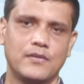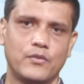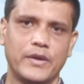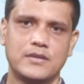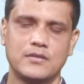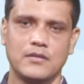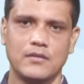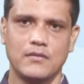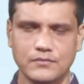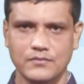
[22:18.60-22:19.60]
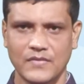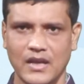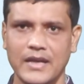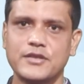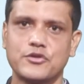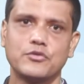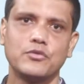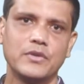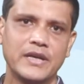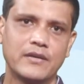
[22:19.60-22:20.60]
which leads
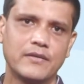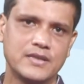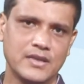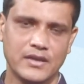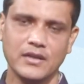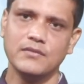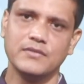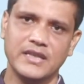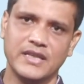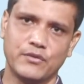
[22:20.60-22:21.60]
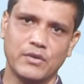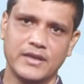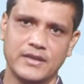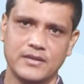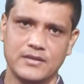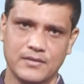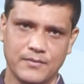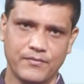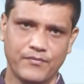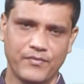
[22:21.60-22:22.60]
to increase in the inequalities
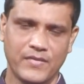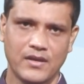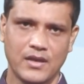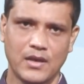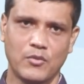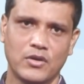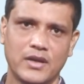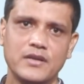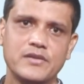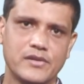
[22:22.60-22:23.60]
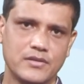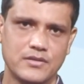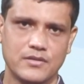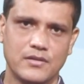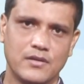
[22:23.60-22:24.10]
among the regions.